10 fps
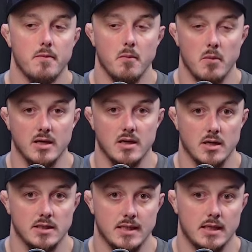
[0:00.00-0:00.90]
my kind
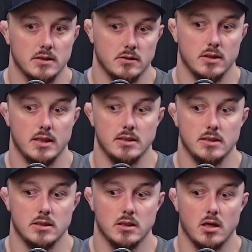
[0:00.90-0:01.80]
of stance on it
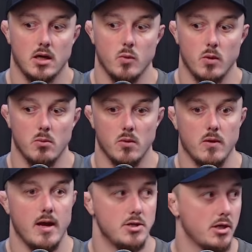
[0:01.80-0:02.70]
is I want more
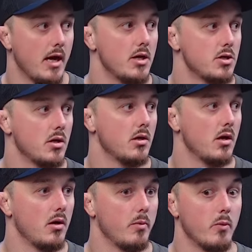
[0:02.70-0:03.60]
education, a
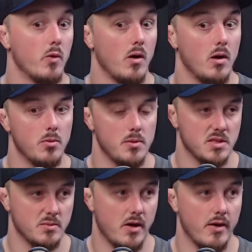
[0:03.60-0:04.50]
little bit more openness
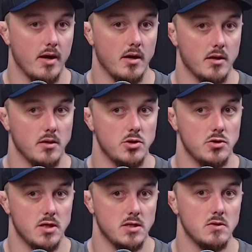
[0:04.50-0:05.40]
about it. And I think the
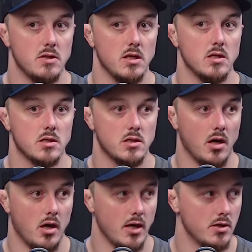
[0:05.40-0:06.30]
jiu-jitsu scene is
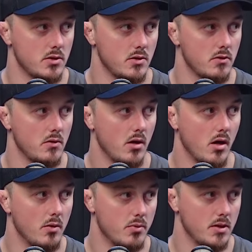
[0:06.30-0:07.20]
starting to
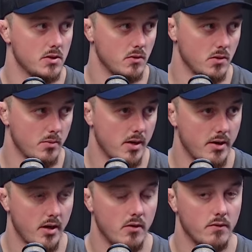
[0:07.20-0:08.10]
openly talk about
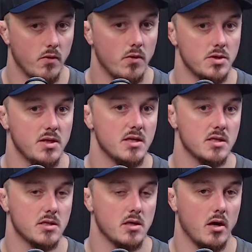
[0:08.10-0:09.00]
it. Unfortunately, it
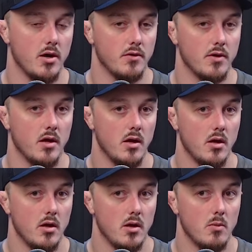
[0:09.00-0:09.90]
started on a
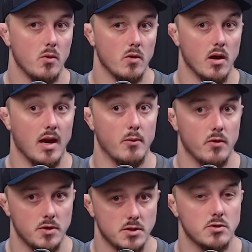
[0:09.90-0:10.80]
more
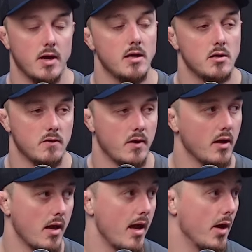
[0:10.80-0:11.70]
glamorous trend of
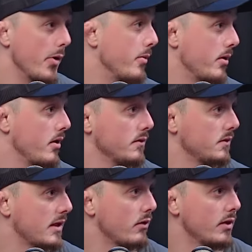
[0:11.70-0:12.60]
like, hey, I'm openly on
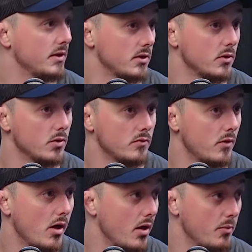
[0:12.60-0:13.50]
steroids as Gordon
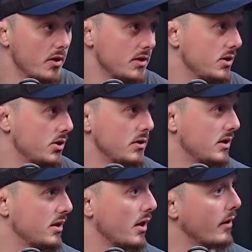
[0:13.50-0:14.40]
Ryan, I'm nice and
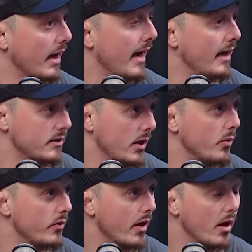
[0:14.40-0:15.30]
juicy, I don't care type
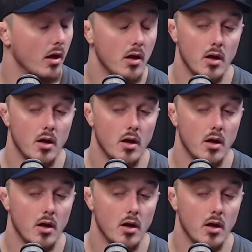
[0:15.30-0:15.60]
thing.